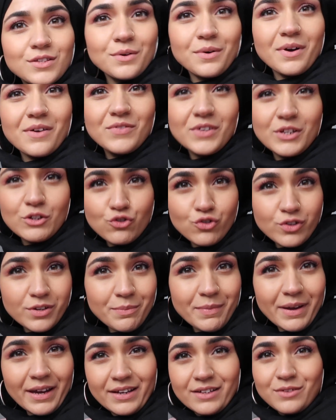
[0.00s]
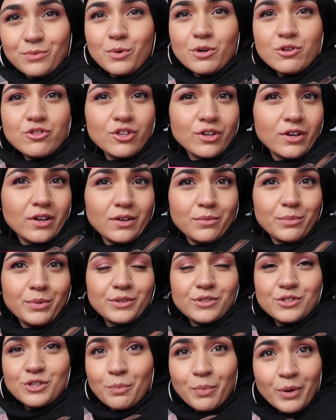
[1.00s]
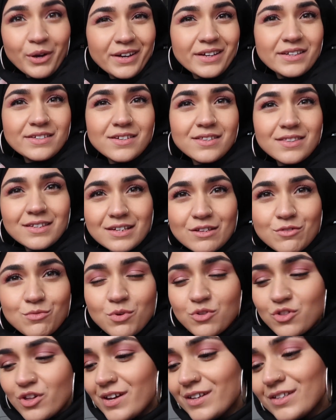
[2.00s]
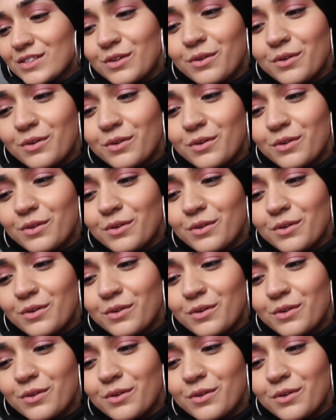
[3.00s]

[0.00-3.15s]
So I've literally made washing gum to put into the dishwasher.